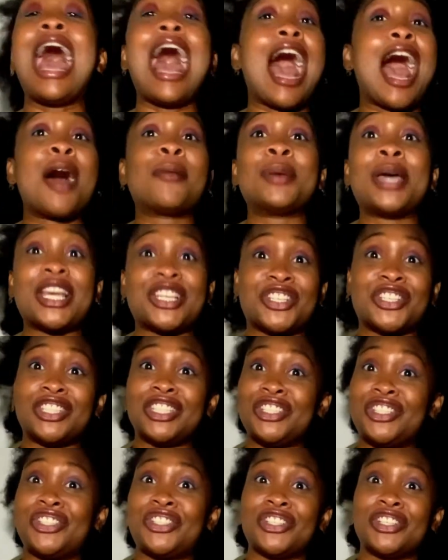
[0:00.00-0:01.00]
I'm
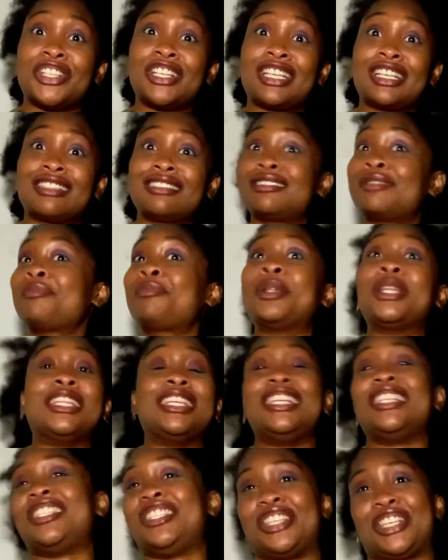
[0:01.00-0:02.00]
actually shook.
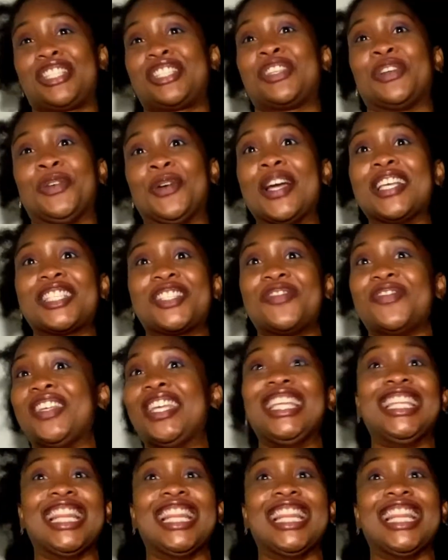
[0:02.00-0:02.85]
Please just arrest me.